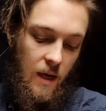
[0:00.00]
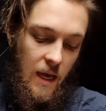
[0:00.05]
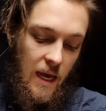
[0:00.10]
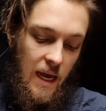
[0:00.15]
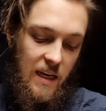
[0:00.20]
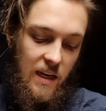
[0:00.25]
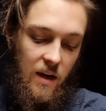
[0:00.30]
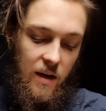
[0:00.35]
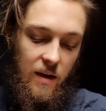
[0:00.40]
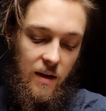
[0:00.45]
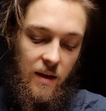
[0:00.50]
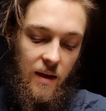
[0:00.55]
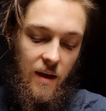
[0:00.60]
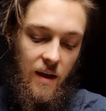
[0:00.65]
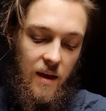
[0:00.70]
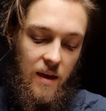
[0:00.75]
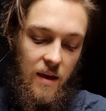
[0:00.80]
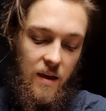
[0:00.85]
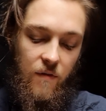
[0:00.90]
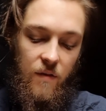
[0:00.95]
And
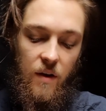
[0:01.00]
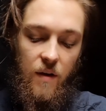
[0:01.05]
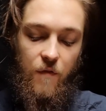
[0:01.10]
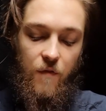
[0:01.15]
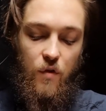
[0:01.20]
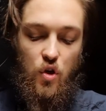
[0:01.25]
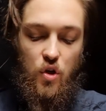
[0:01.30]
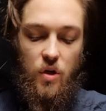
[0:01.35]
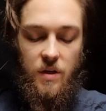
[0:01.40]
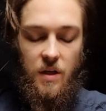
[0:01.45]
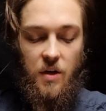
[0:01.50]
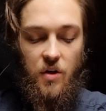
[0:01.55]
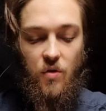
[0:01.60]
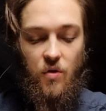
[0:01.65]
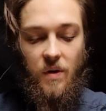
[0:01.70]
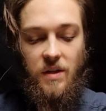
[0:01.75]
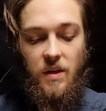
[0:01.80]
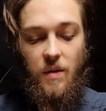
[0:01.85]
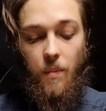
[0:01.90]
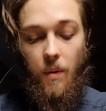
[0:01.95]
even if you just
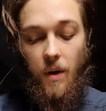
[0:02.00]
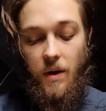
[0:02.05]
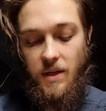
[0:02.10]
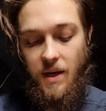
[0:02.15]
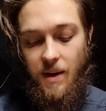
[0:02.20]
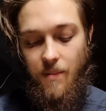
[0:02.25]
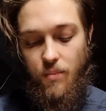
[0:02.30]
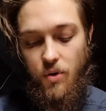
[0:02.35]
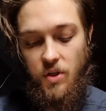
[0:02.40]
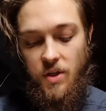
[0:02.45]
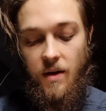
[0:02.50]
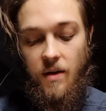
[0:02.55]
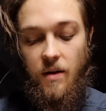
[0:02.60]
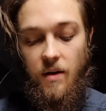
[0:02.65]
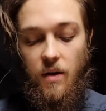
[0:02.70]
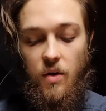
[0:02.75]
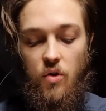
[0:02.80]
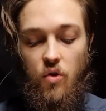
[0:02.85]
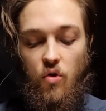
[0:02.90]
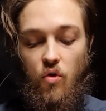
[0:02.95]
increase it by 10%,
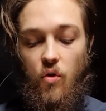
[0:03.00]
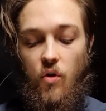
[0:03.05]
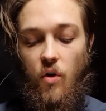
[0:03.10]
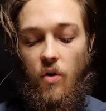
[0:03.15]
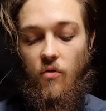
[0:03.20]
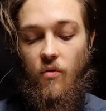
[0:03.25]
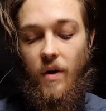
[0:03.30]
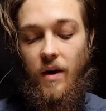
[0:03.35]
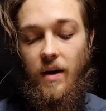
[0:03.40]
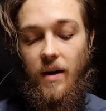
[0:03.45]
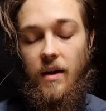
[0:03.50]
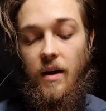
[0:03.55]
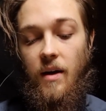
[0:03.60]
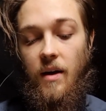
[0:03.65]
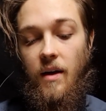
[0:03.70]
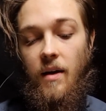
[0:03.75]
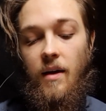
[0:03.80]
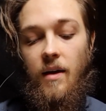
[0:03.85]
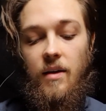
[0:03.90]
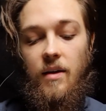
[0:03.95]
you could already
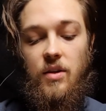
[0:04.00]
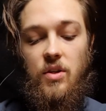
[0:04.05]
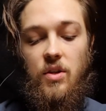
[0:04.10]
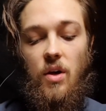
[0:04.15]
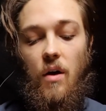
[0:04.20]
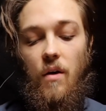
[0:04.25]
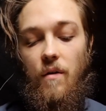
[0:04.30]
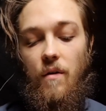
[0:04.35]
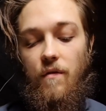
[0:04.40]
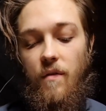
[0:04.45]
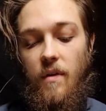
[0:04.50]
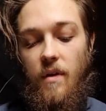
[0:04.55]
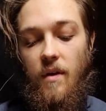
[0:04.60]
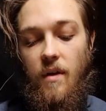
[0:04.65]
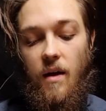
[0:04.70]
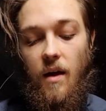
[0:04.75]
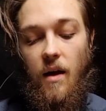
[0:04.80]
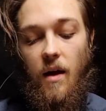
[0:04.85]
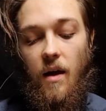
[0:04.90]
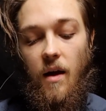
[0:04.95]
solve
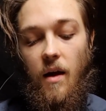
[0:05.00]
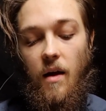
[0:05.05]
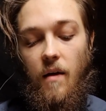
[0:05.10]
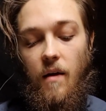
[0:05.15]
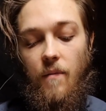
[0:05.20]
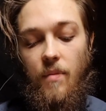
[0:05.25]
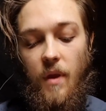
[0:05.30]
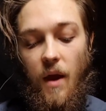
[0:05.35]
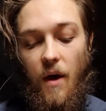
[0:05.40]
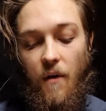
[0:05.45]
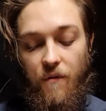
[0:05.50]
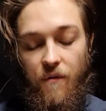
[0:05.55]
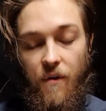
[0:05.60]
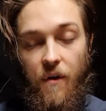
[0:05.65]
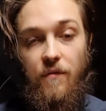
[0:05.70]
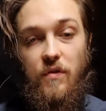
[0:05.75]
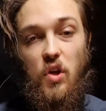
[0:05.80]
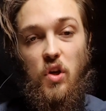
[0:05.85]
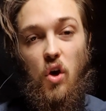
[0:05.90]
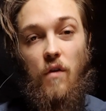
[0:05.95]
a
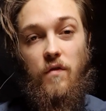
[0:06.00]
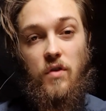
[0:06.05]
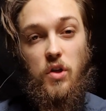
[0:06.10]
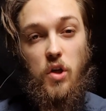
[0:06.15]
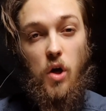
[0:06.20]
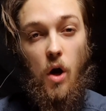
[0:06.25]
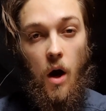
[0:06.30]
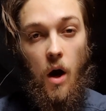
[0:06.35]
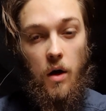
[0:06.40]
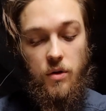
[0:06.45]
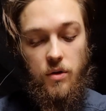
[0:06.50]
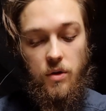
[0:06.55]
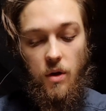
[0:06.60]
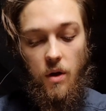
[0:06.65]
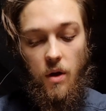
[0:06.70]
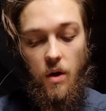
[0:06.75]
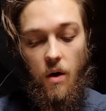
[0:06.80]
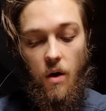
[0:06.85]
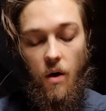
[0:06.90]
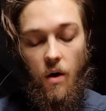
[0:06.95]
fifth of a task
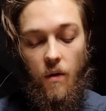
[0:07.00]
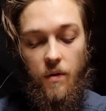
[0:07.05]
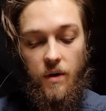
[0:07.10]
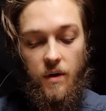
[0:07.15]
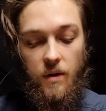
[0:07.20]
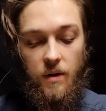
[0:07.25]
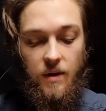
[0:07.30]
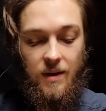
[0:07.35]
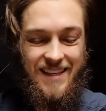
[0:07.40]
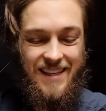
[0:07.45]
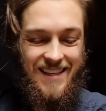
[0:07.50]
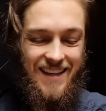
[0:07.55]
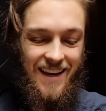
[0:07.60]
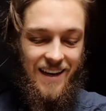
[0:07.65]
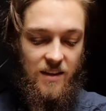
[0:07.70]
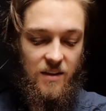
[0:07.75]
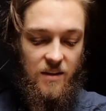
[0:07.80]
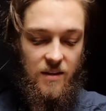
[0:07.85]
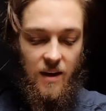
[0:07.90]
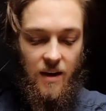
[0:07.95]
on the
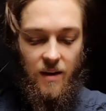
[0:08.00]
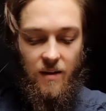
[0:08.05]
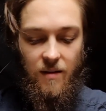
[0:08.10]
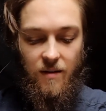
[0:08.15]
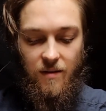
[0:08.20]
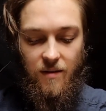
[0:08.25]
second day.